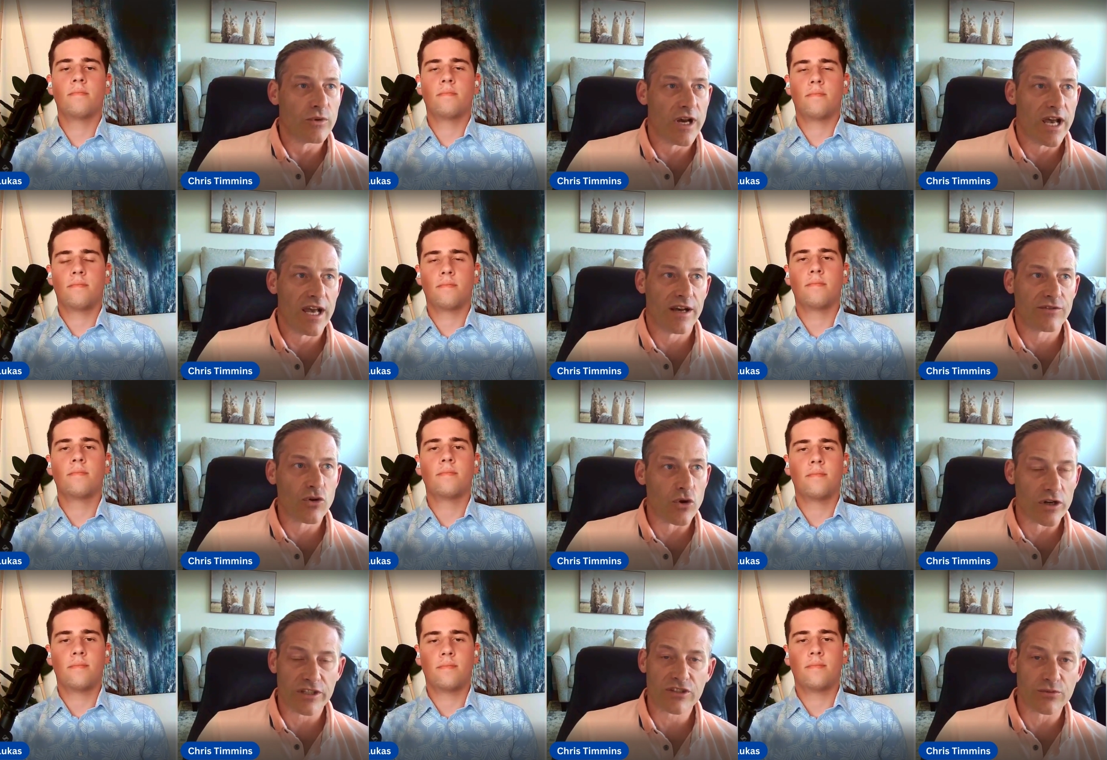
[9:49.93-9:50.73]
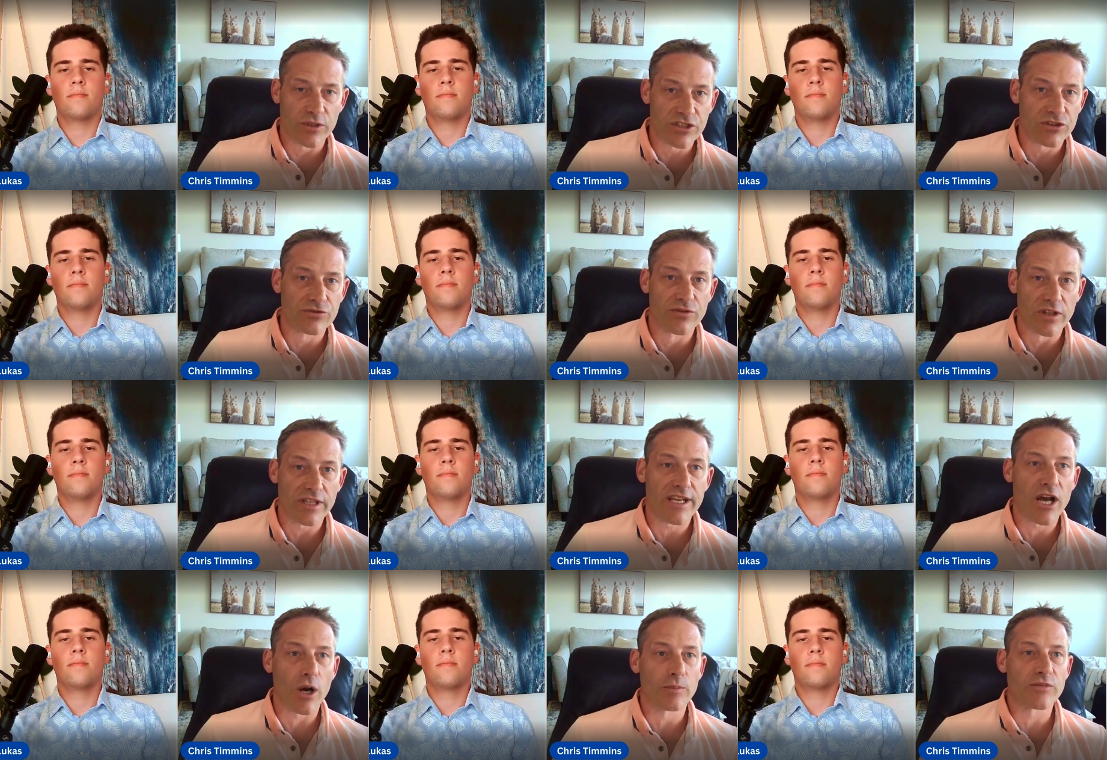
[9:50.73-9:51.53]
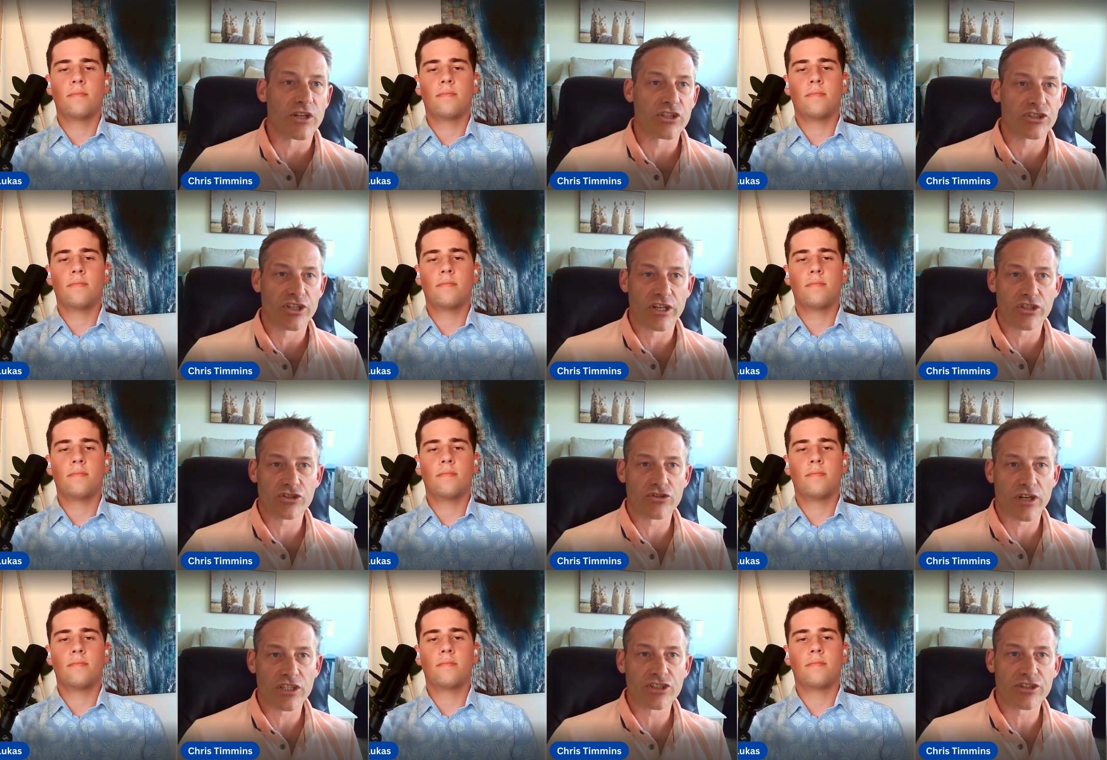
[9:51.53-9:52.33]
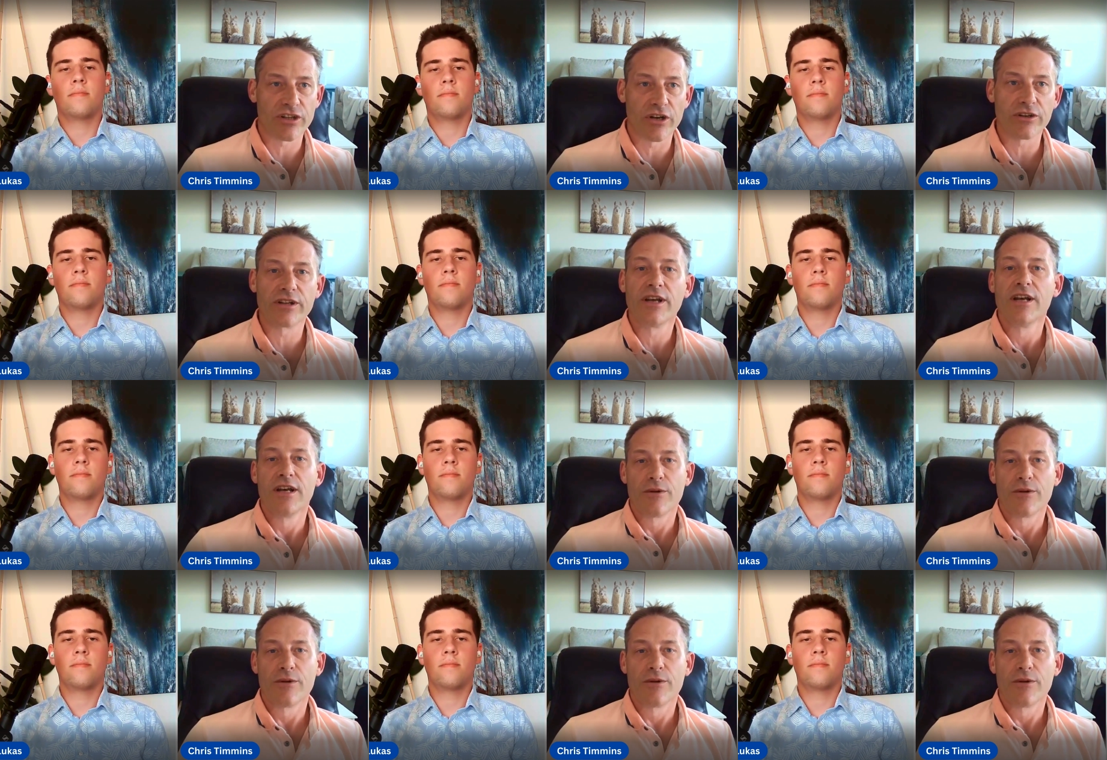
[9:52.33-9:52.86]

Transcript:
Speaker 1: of course, which has really helped our share structure out.